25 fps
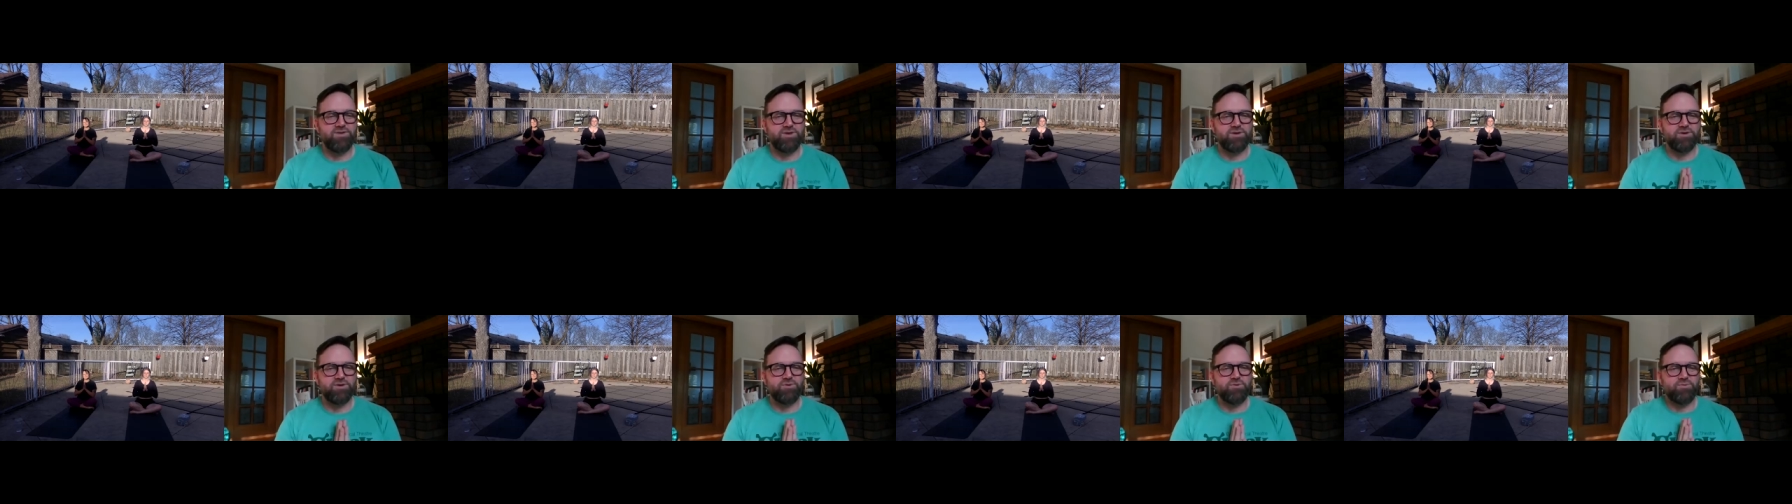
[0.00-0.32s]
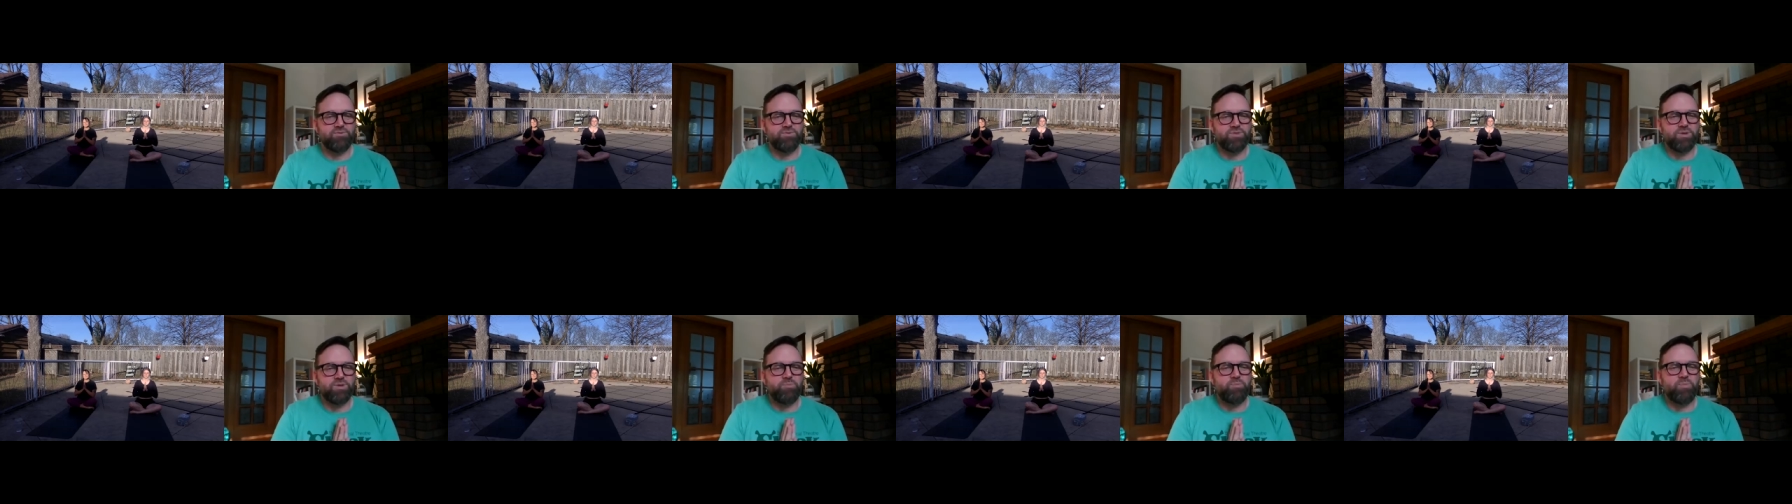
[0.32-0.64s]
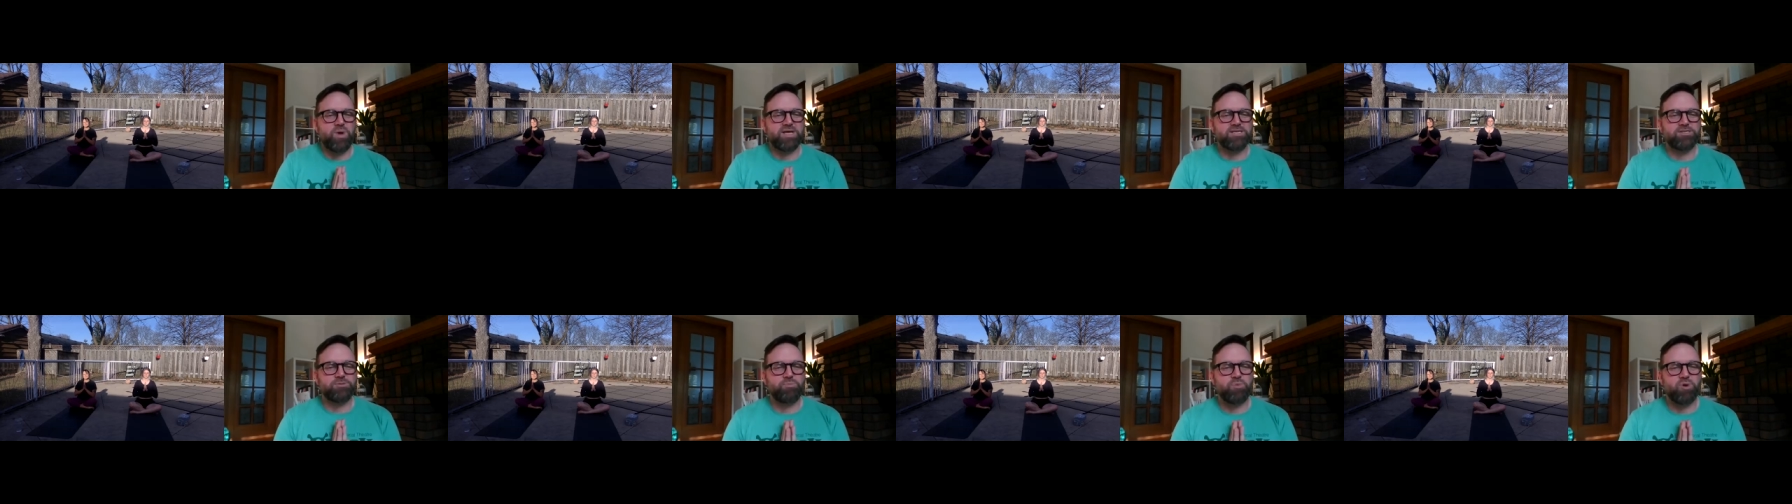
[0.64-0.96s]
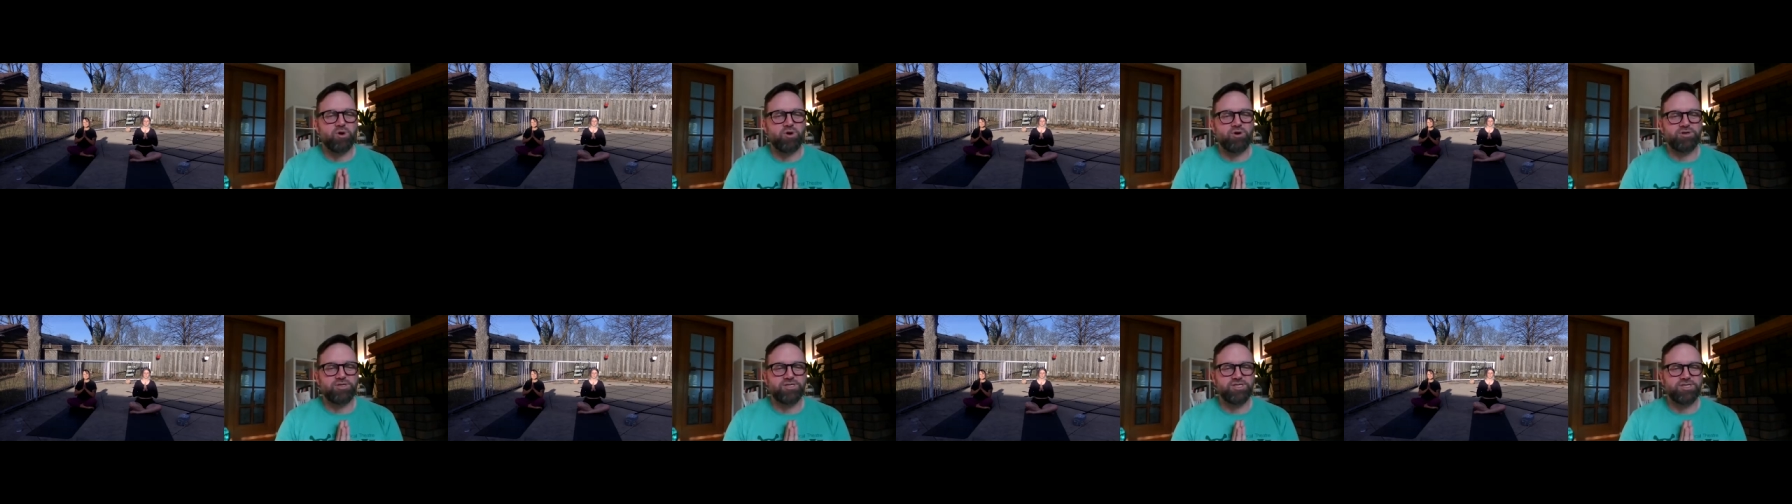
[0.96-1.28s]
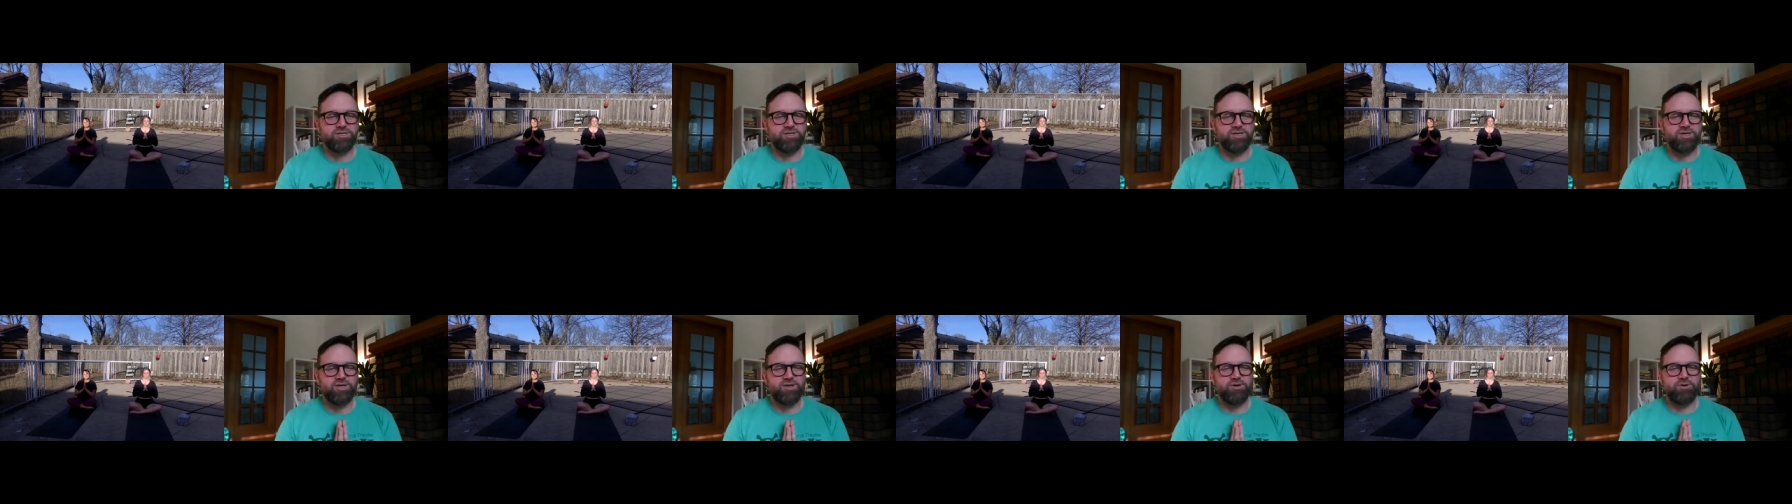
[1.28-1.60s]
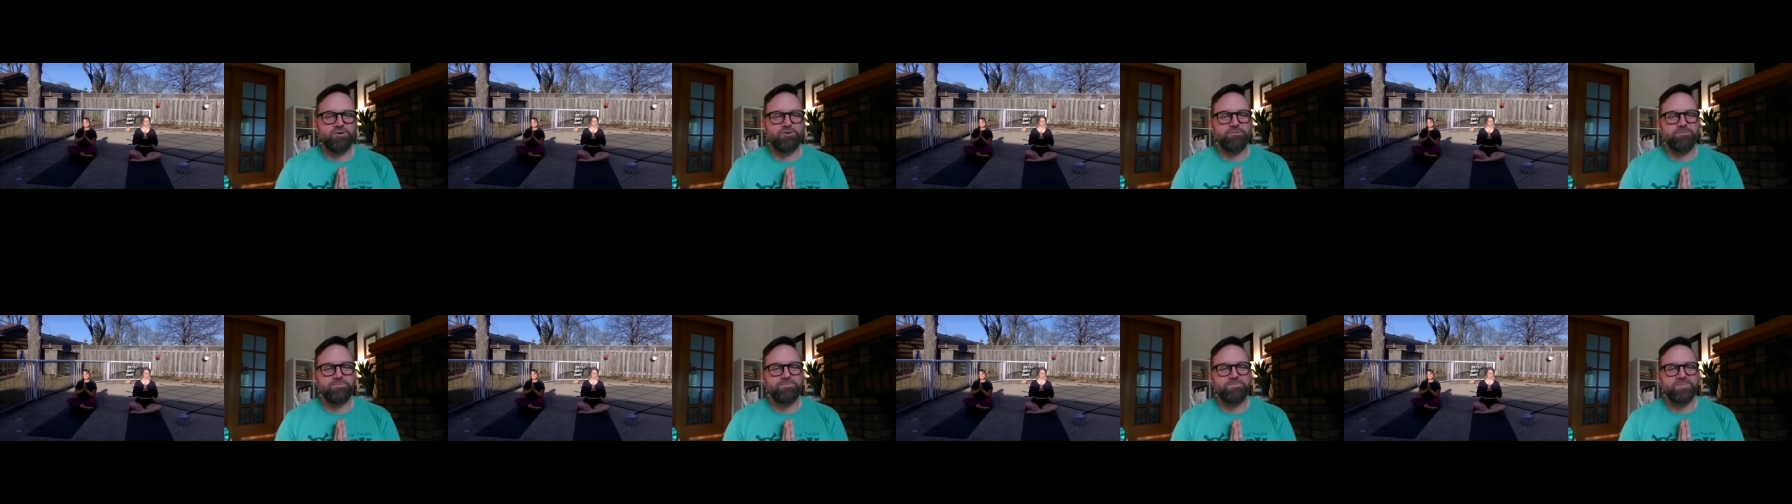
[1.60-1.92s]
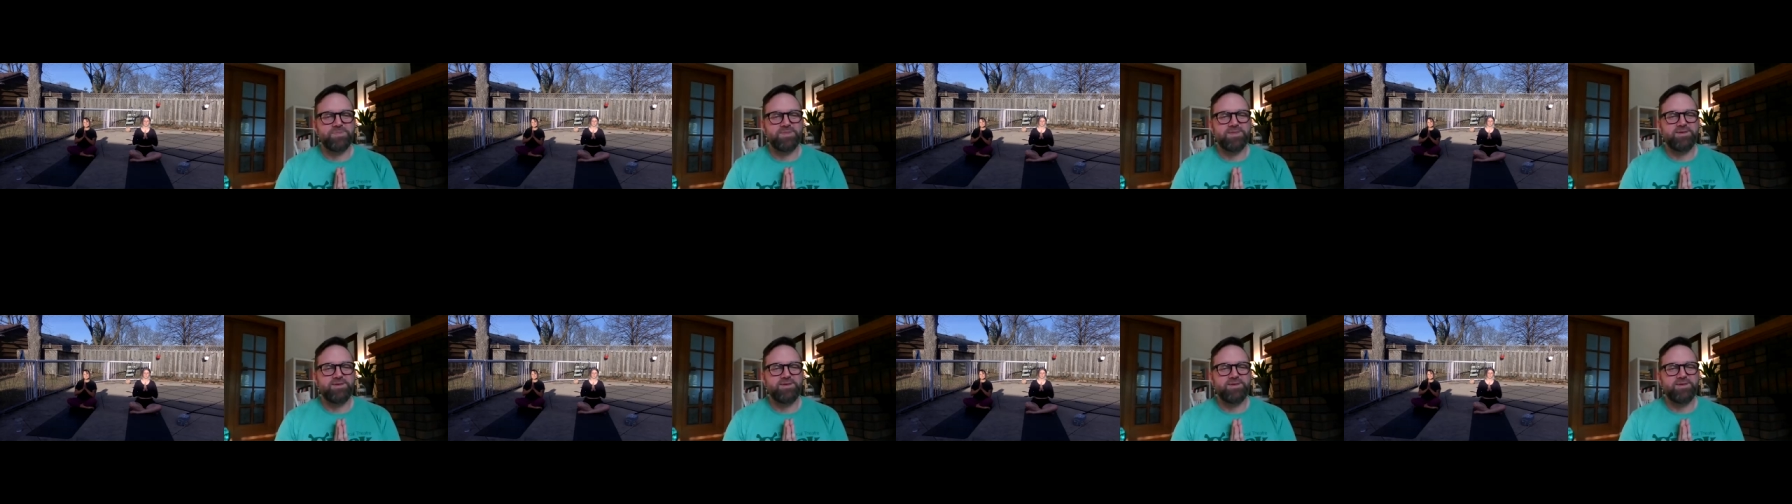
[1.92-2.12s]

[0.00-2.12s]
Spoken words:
you, the best parts of you.